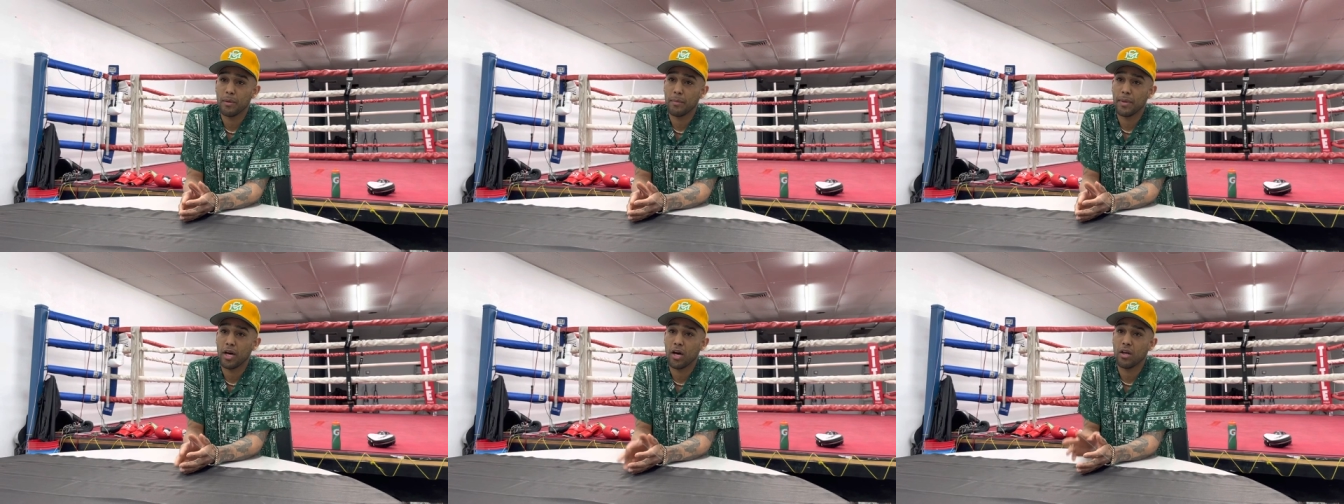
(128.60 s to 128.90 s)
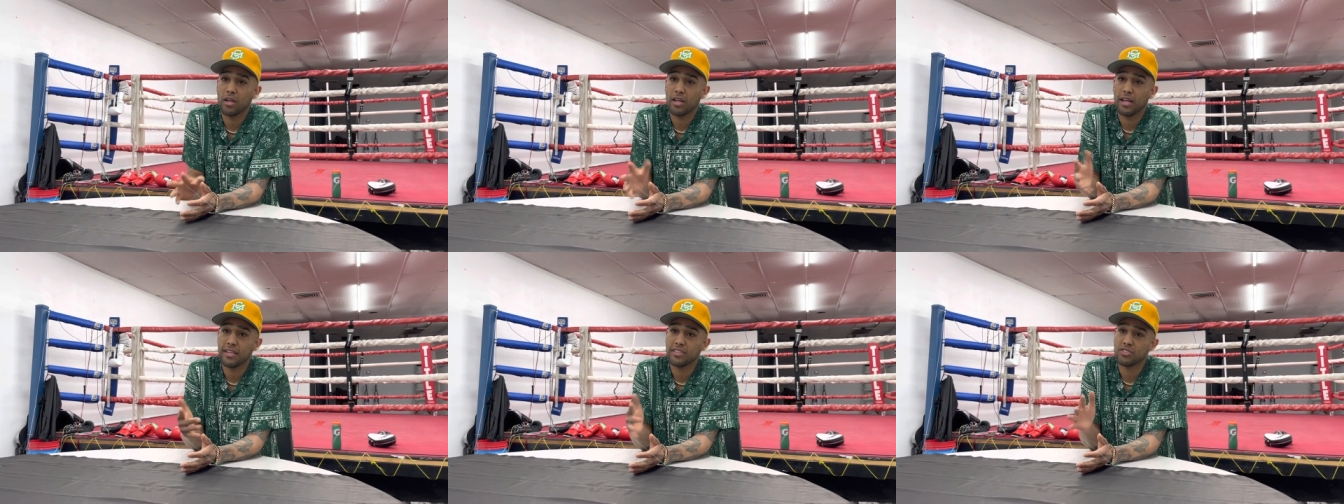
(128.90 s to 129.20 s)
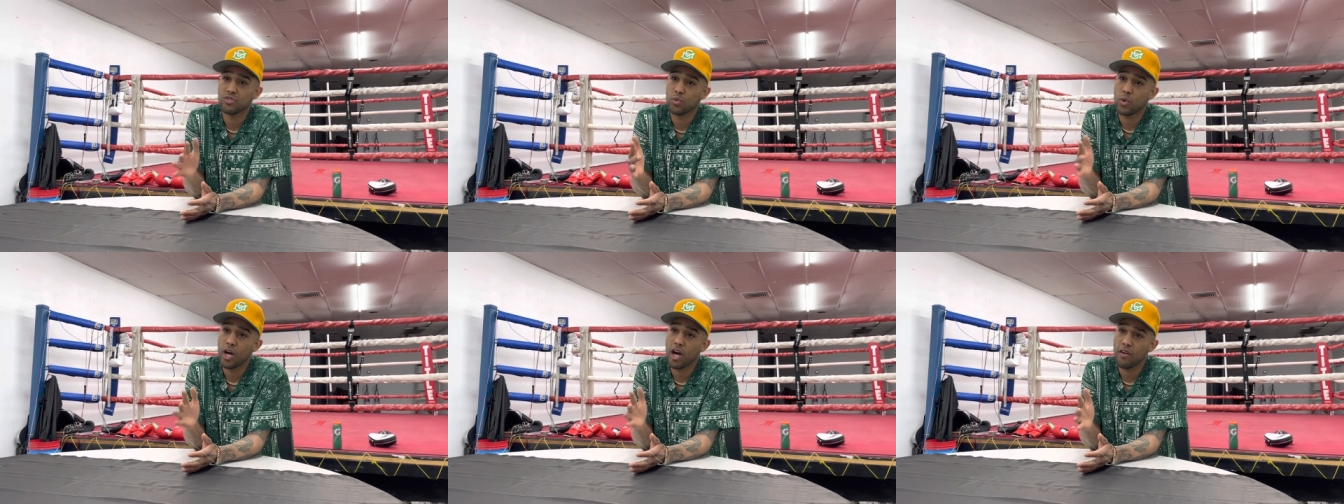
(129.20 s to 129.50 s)
About like
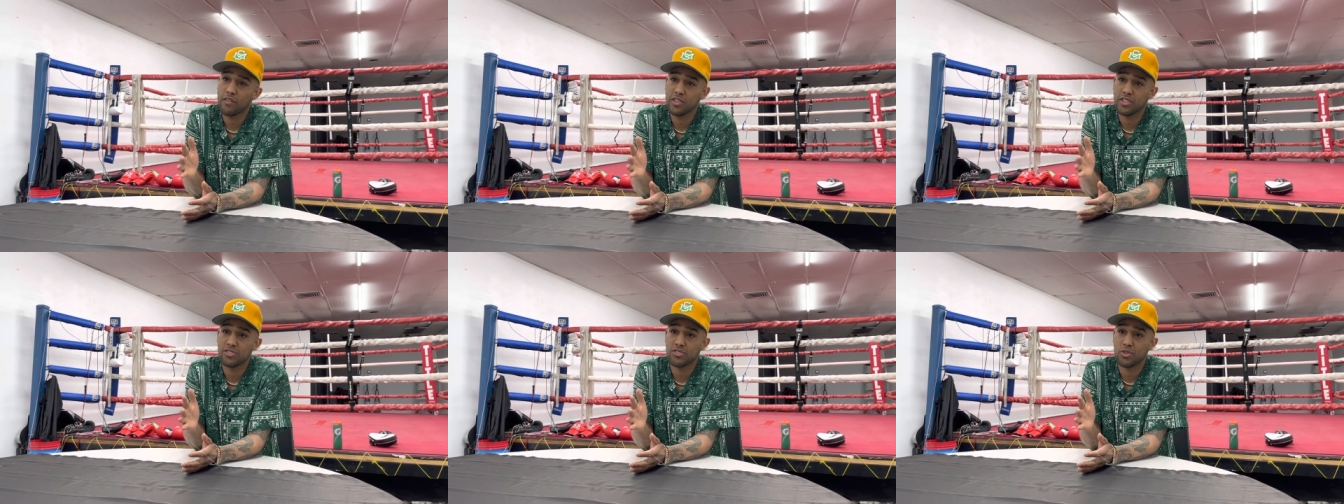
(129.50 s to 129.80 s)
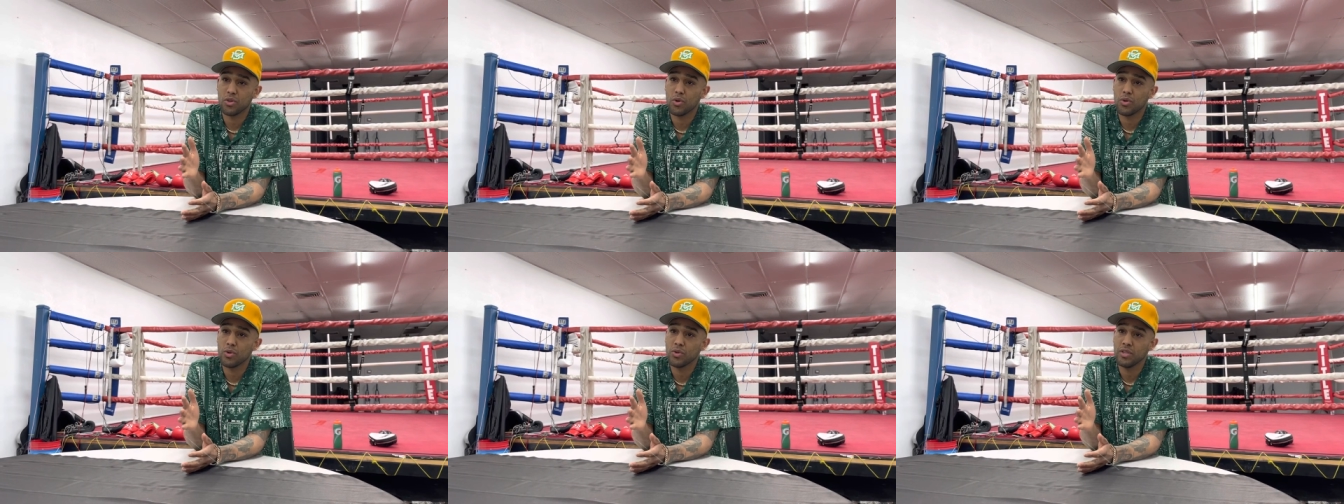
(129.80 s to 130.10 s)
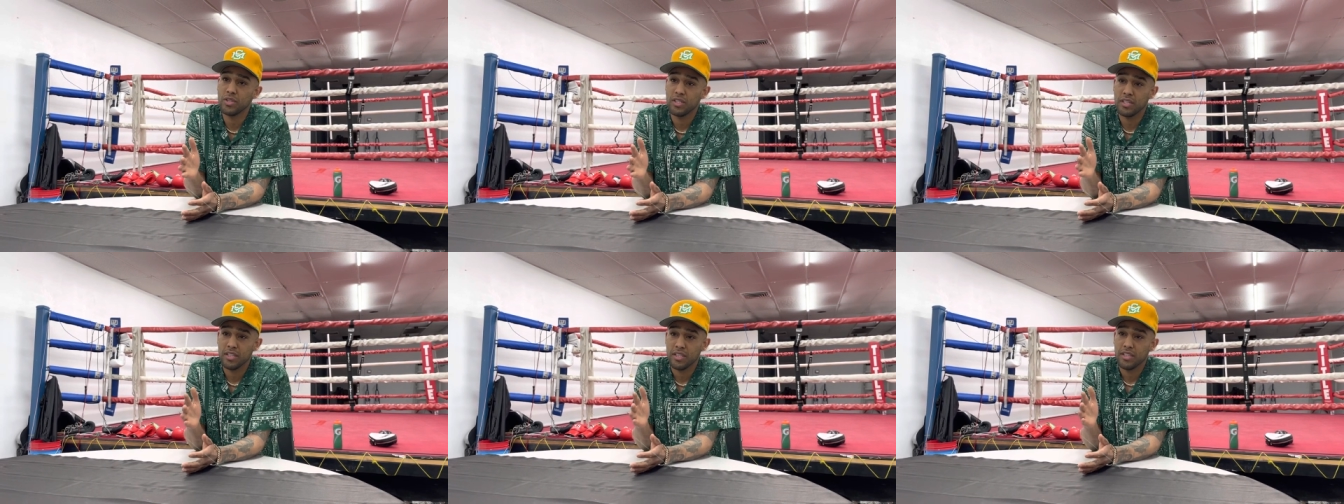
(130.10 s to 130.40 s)
12 years old,
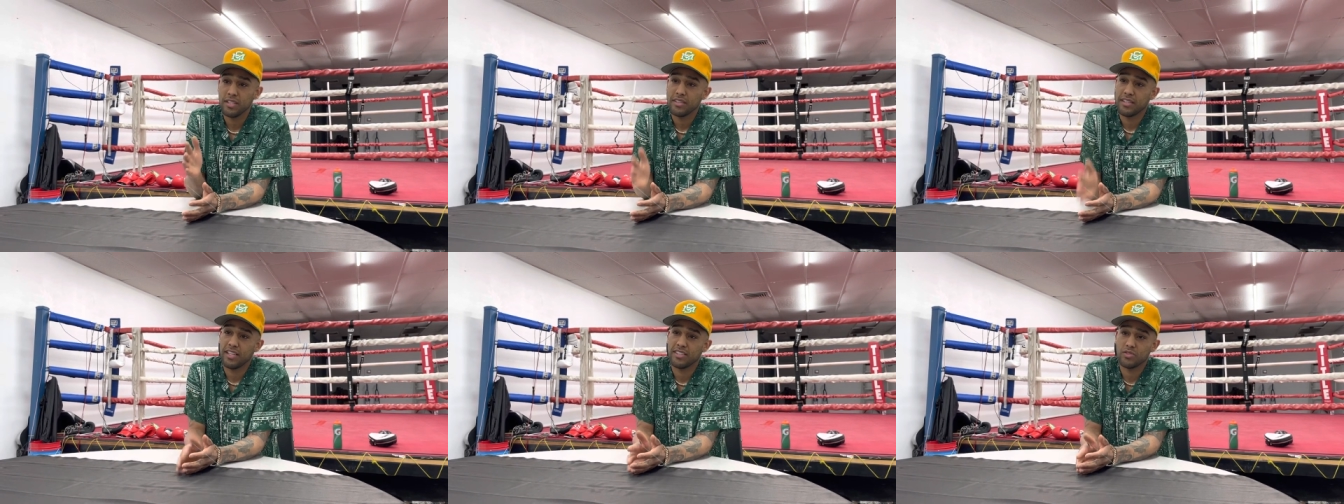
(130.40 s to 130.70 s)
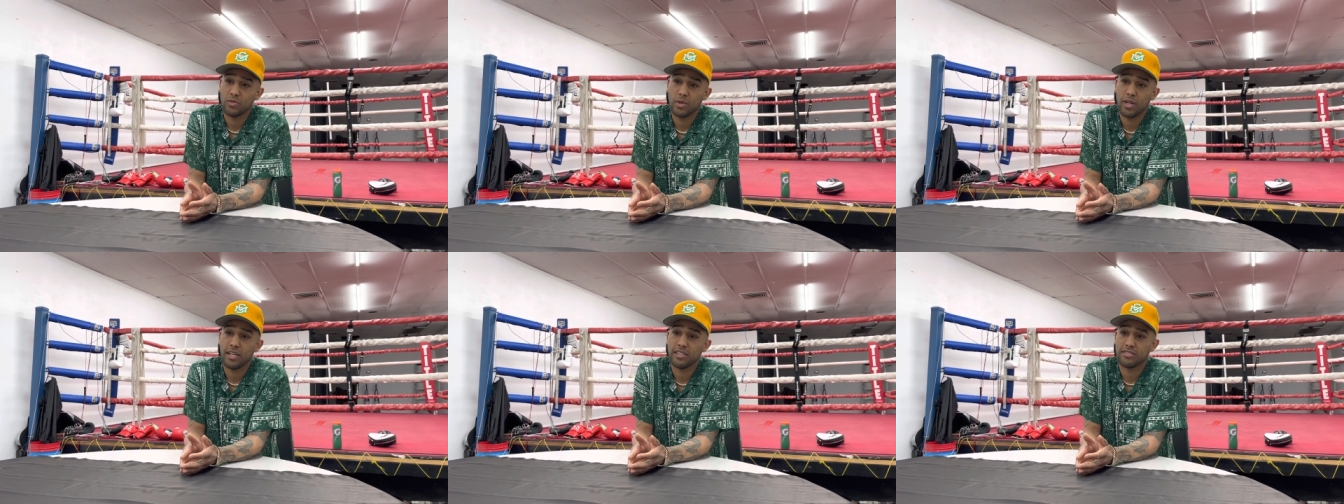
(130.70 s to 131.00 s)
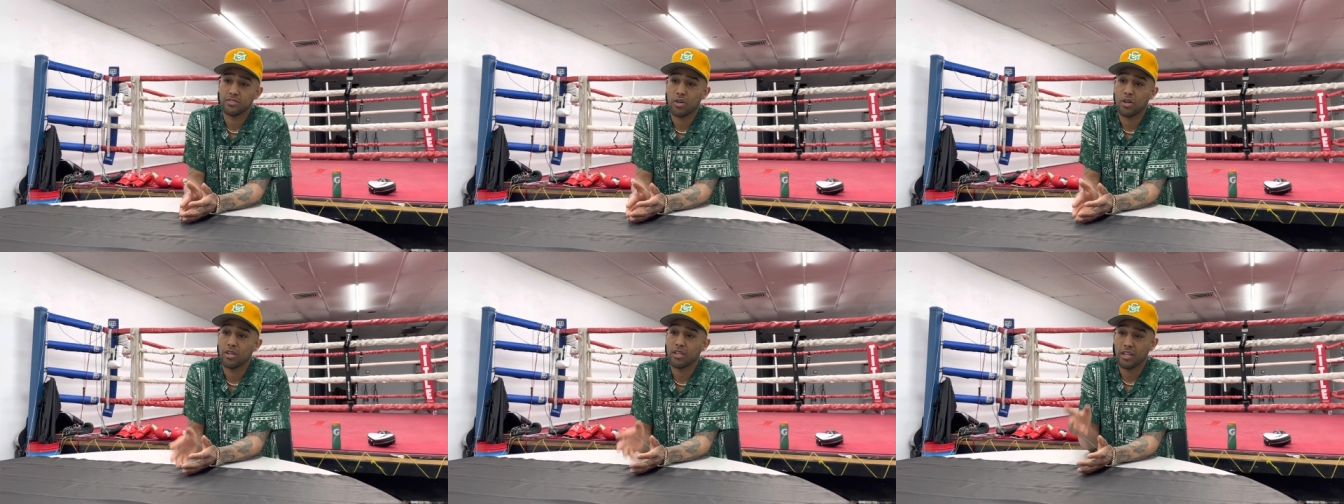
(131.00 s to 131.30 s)
that's when I
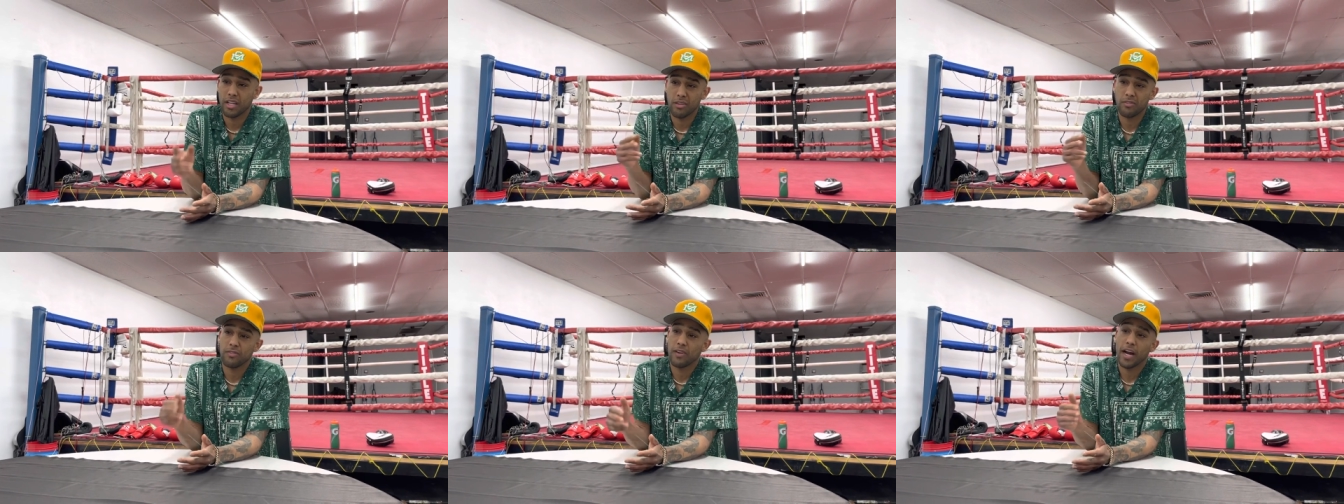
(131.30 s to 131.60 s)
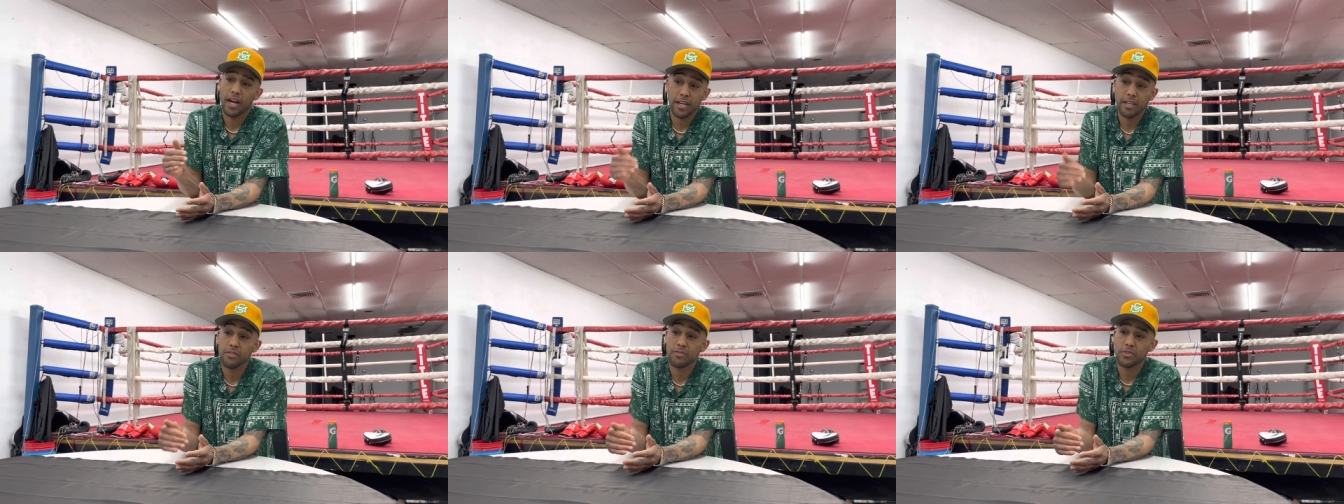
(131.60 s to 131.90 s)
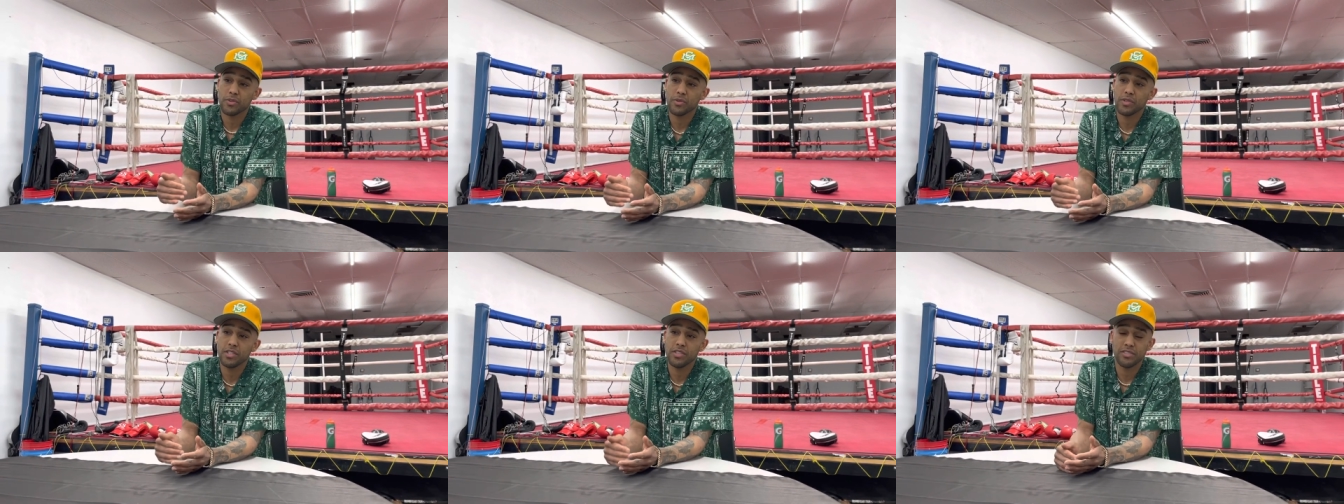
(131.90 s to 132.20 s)
started like fighting
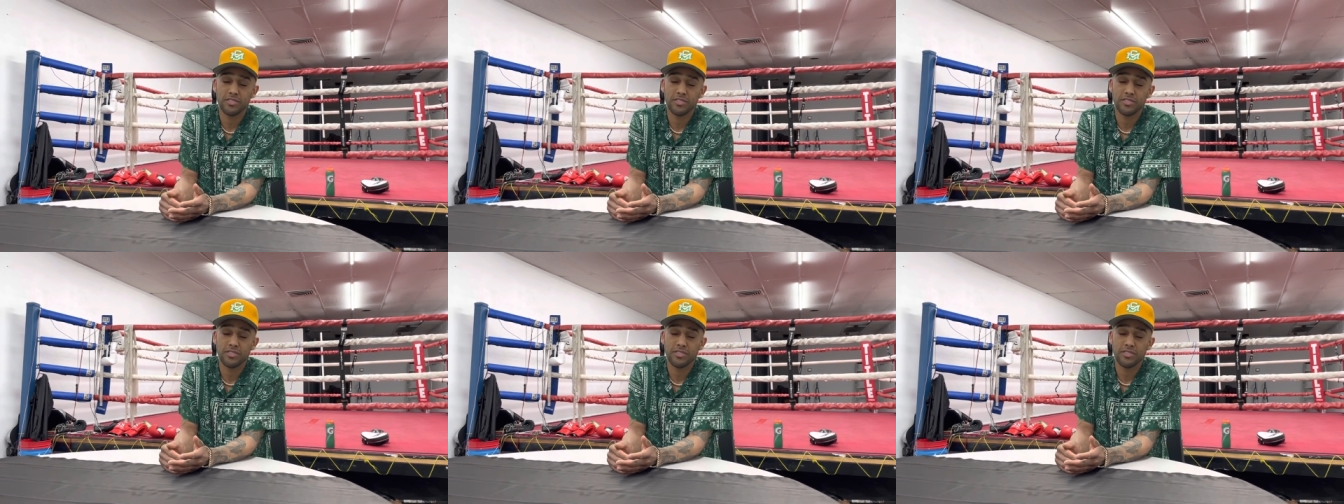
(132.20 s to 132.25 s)
for real.